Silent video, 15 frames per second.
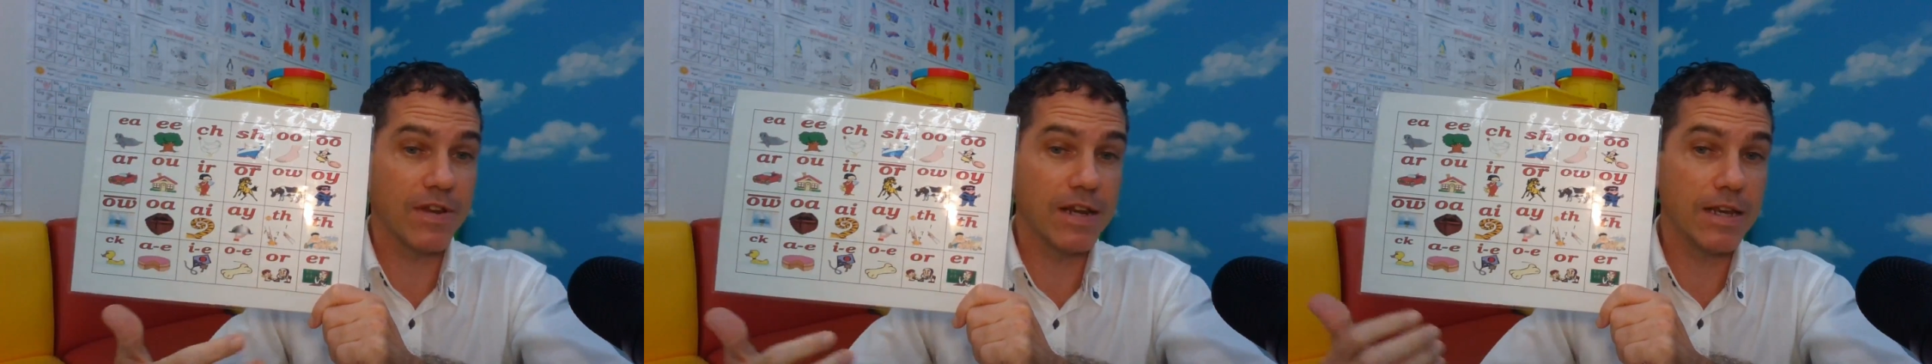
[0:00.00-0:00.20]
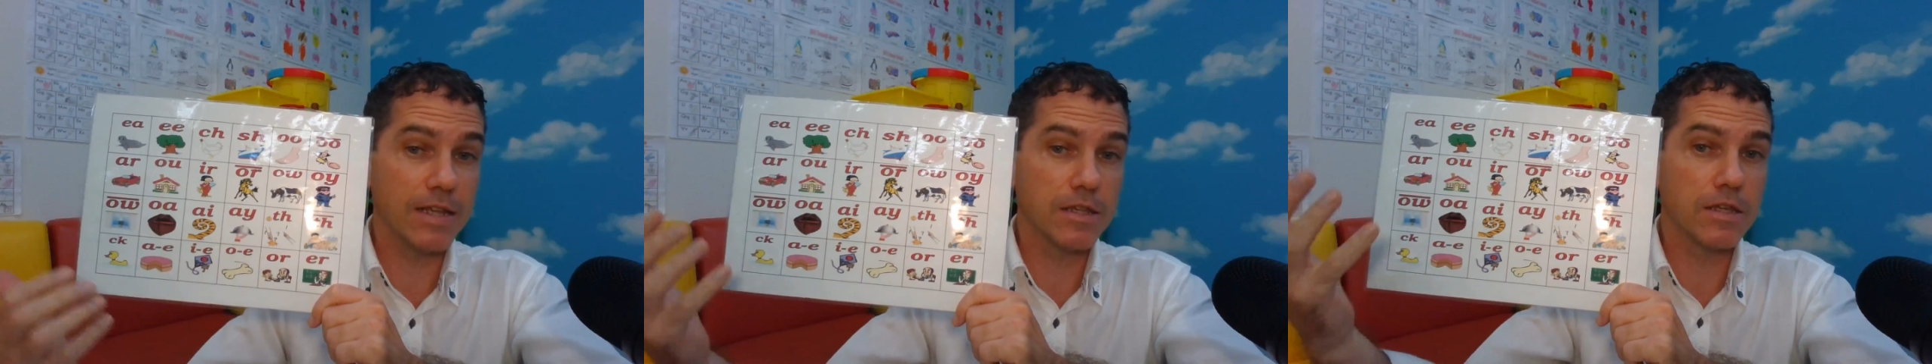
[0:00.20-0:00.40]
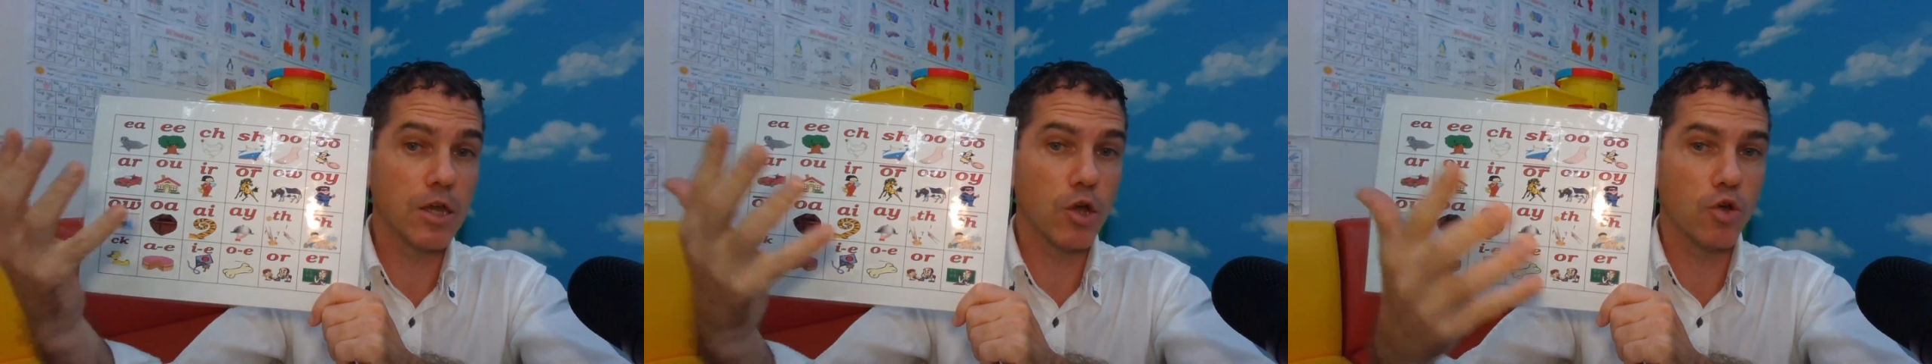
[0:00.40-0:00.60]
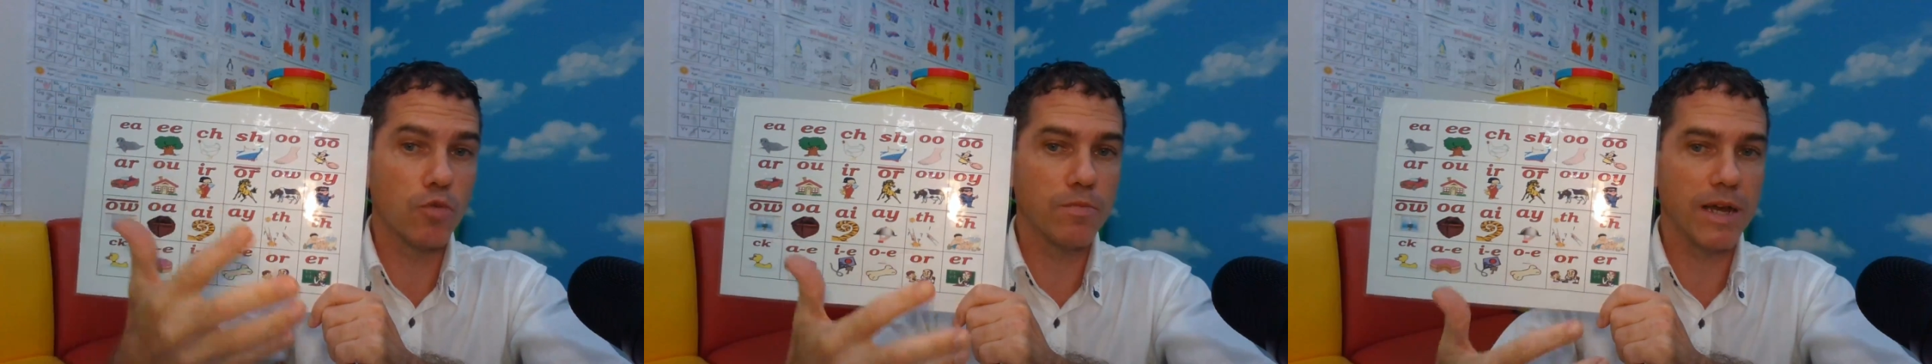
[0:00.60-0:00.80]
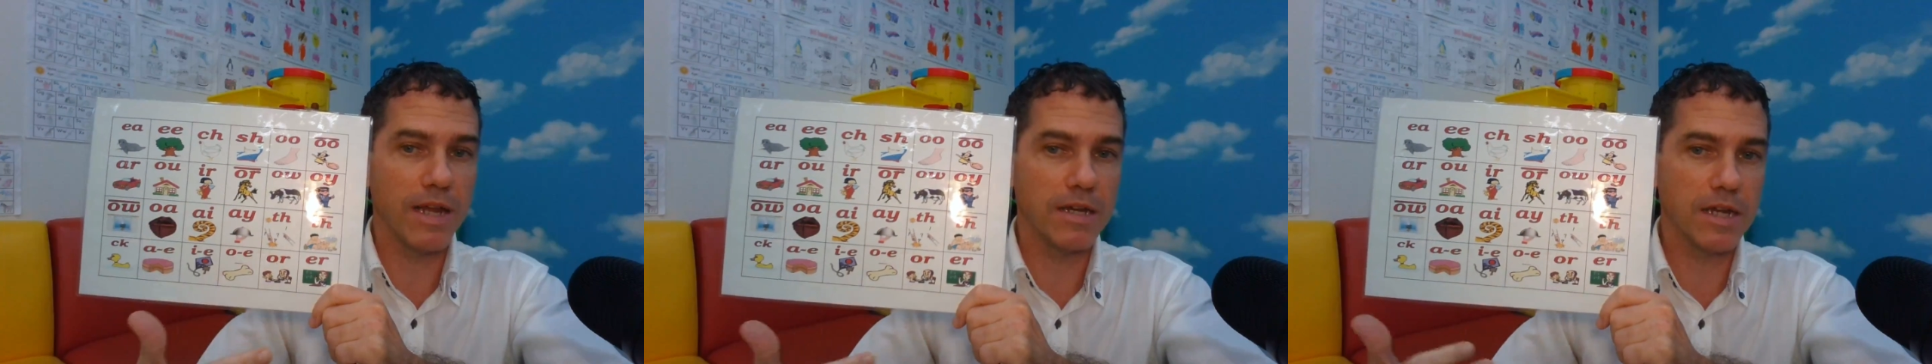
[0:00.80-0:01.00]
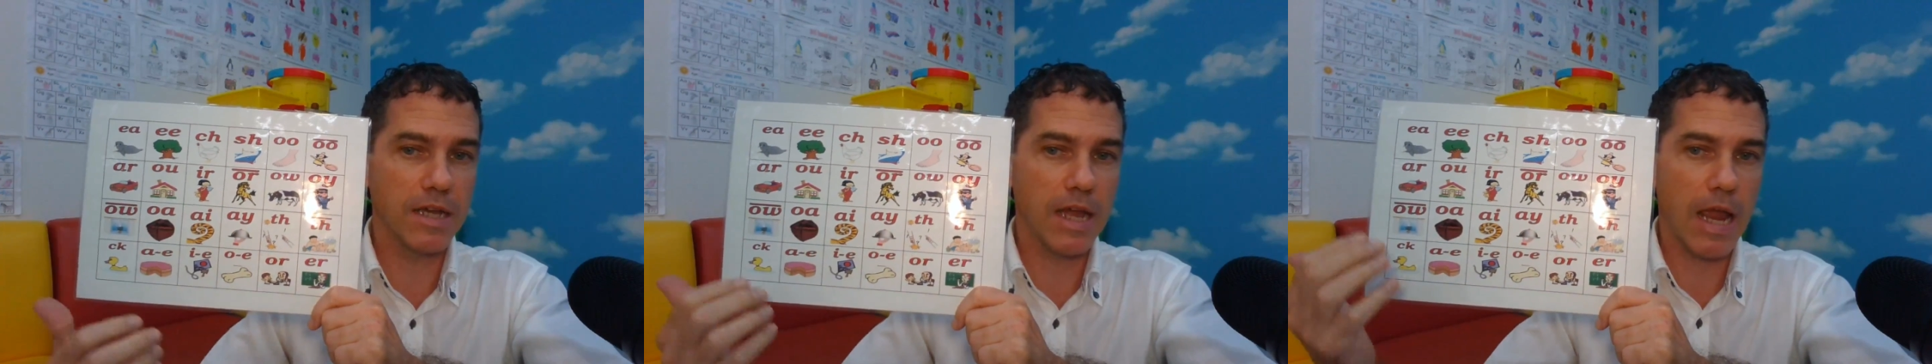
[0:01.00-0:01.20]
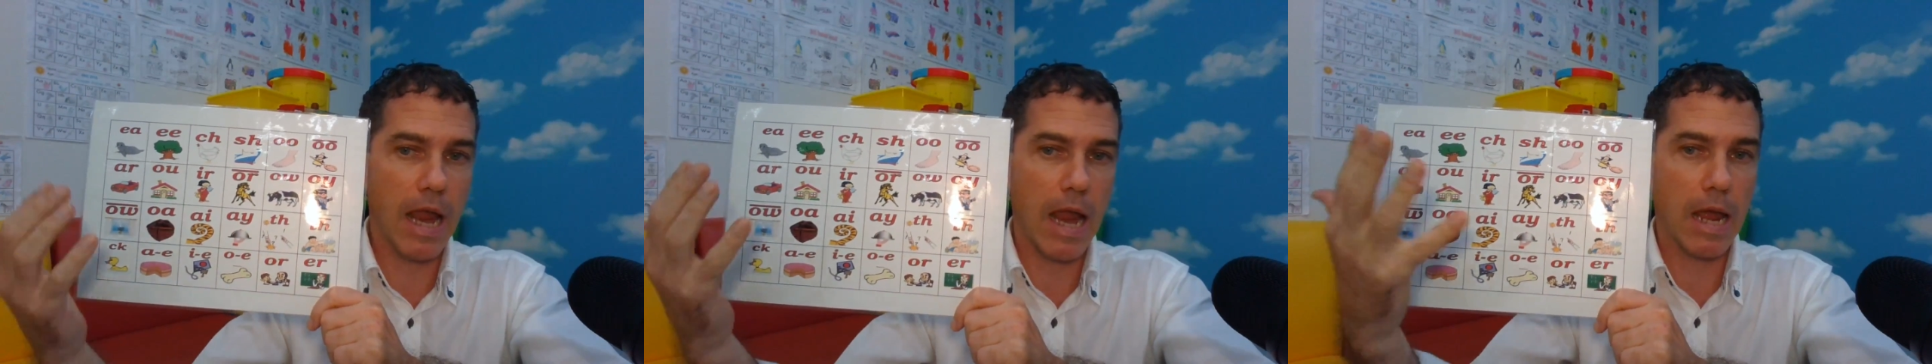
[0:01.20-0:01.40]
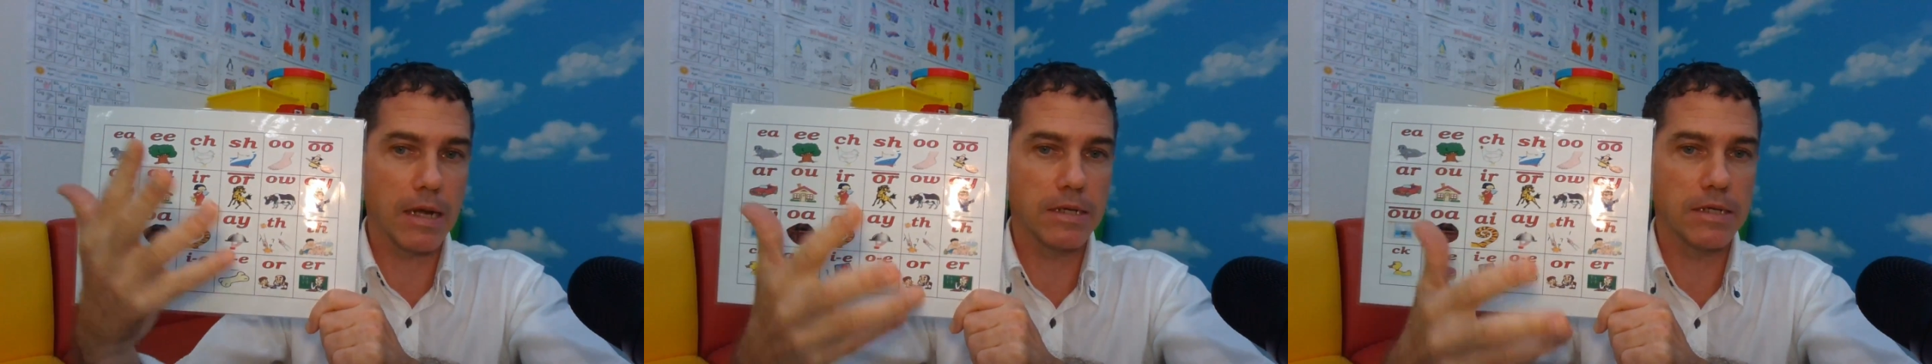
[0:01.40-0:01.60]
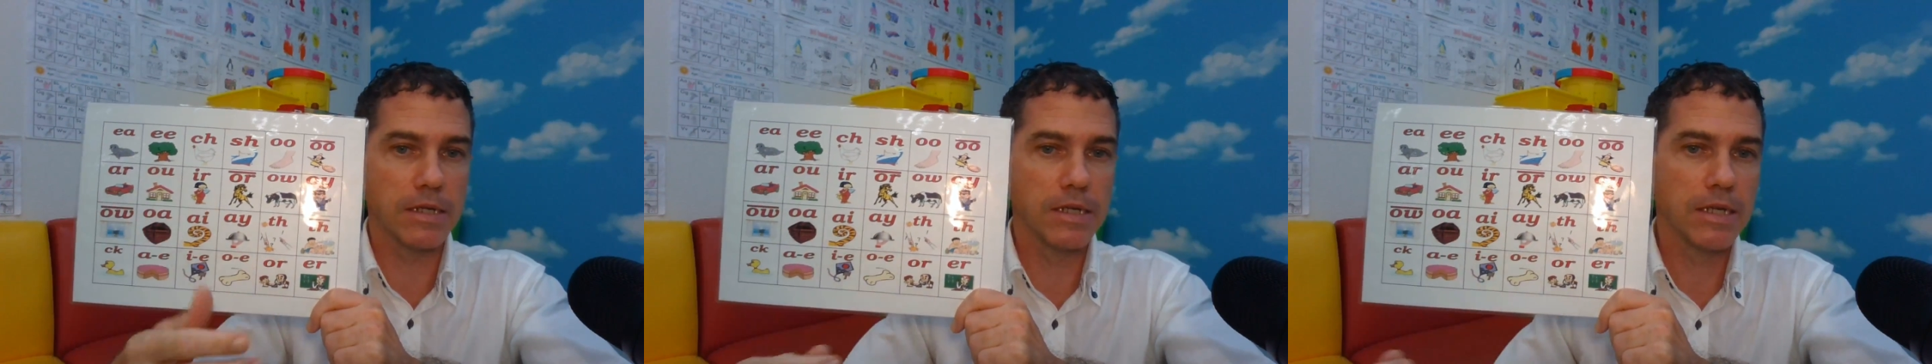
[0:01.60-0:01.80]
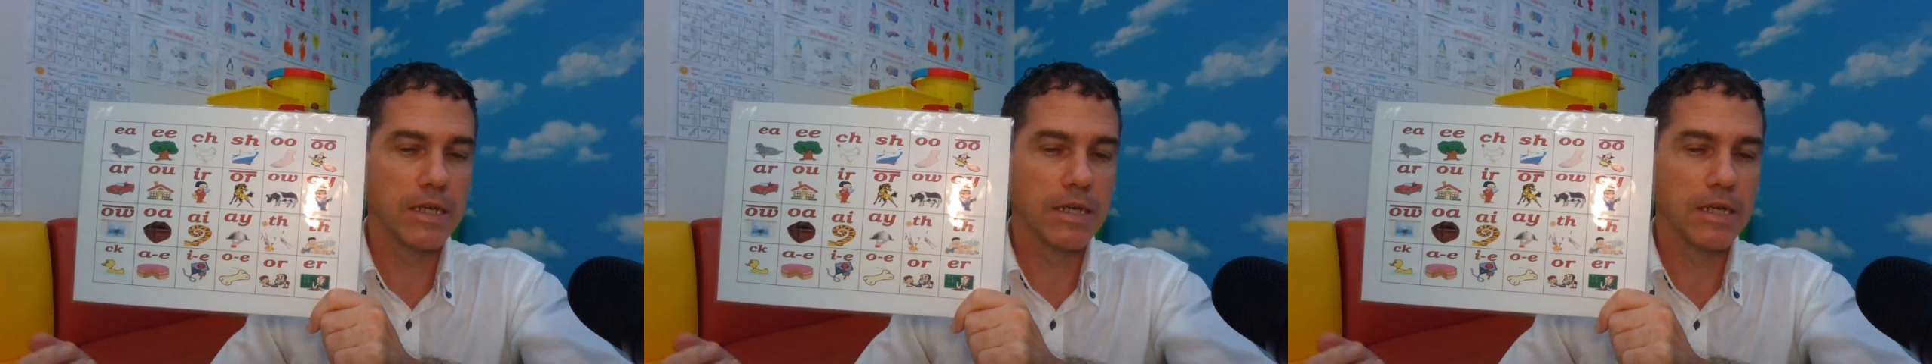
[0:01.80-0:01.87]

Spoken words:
Lisgo Blending a Hand